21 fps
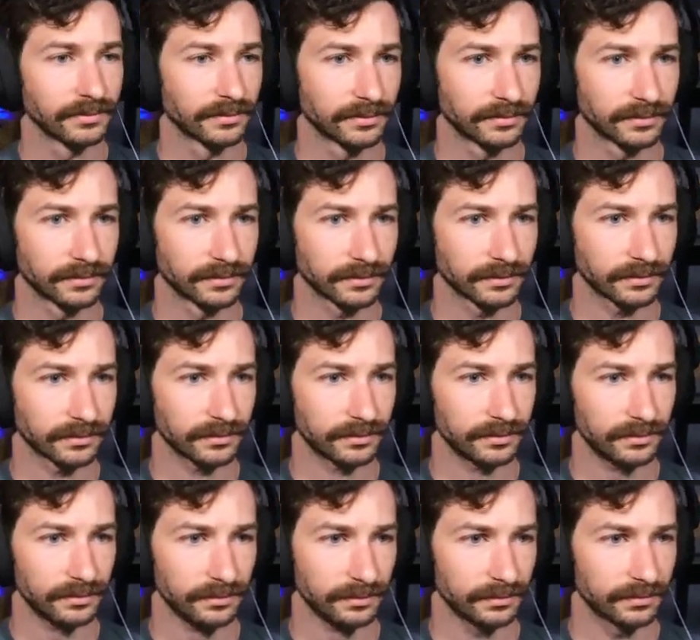Did we
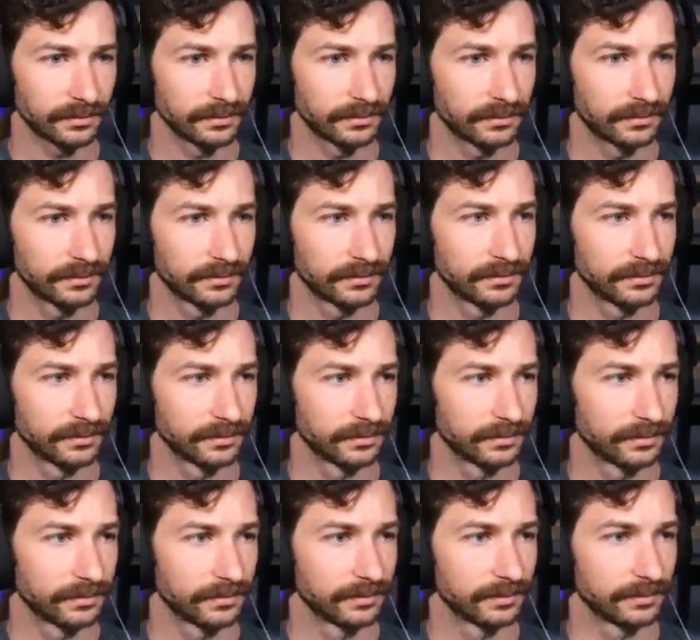decide the intros are any
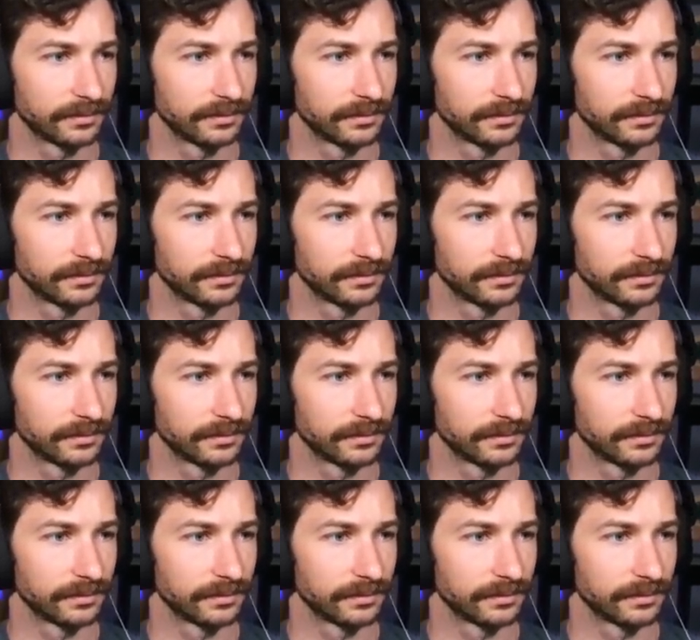good?